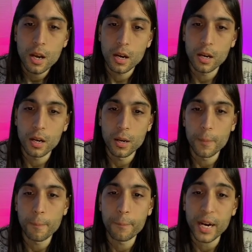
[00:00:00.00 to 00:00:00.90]

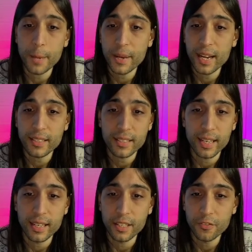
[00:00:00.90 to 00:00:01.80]
Bypass
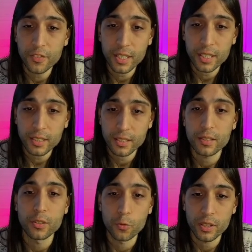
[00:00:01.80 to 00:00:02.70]
any
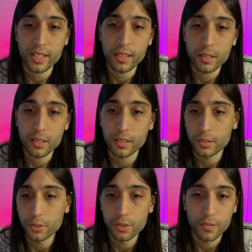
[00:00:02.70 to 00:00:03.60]
effects. You want that on.
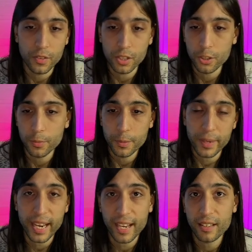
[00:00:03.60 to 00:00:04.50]
Include volume and
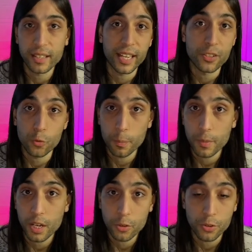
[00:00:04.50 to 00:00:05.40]
pan in case you want
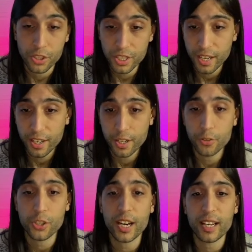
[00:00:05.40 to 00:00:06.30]
mono or stereo
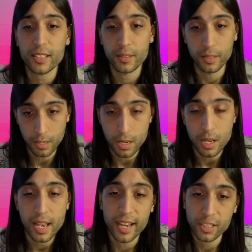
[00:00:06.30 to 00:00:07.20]
tracks
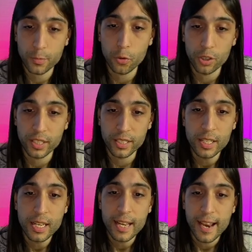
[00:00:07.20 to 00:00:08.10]
exported.
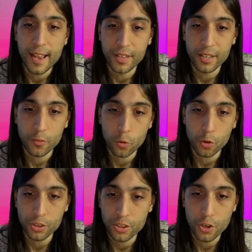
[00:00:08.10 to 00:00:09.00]
And then of
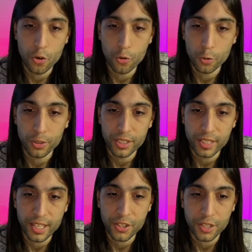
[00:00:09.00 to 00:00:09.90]
course no
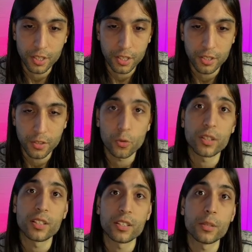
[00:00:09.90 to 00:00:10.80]
normalization, because you
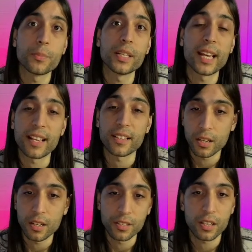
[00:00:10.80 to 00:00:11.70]
want these to be as
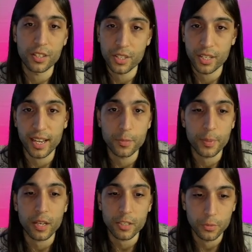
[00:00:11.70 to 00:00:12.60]
untouched as
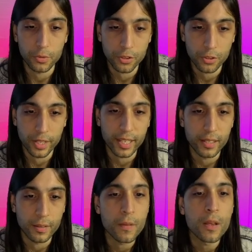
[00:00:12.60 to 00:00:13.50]
possible so they
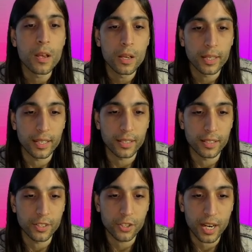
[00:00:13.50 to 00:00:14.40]
can get to
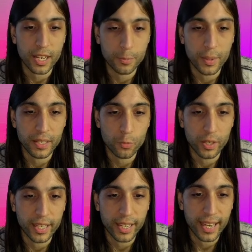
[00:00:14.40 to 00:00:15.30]
these tracks best way
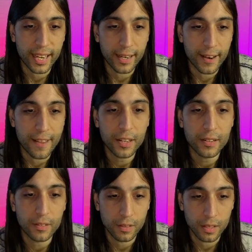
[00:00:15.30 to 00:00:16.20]
they can. And
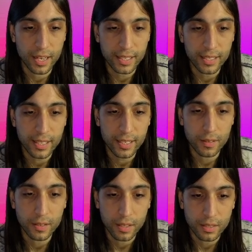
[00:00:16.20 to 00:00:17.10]
then, as I
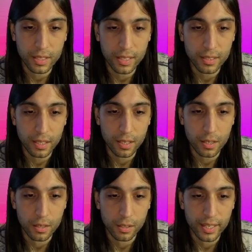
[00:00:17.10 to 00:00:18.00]
said, see, it's going to
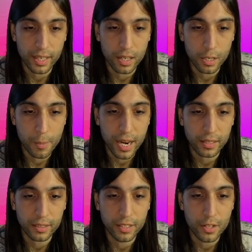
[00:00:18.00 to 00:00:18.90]
already
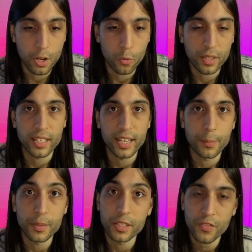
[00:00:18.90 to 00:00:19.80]
automatically know what to
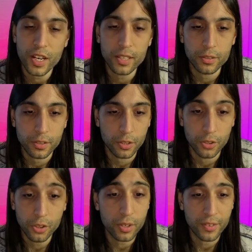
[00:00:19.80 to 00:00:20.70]
name these files, so
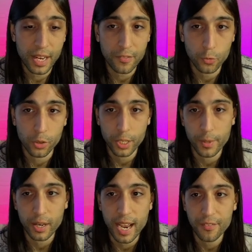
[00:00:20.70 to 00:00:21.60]
you don't even have to worry
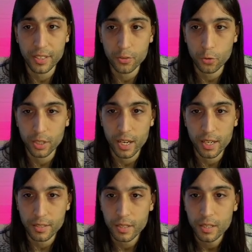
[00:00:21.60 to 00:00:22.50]
about having these
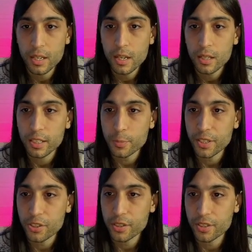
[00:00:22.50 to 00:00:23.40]
organized. Let's make
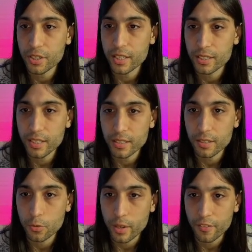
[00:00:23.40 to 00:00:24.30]
sure these are getting sent to
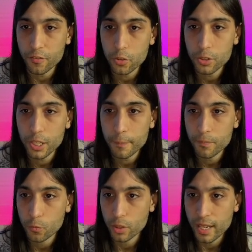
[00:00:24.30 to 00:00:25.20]
the right folder.
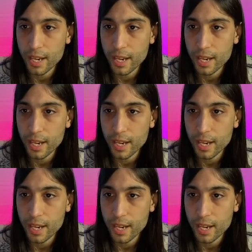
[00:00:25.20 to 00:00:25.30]
We're going to have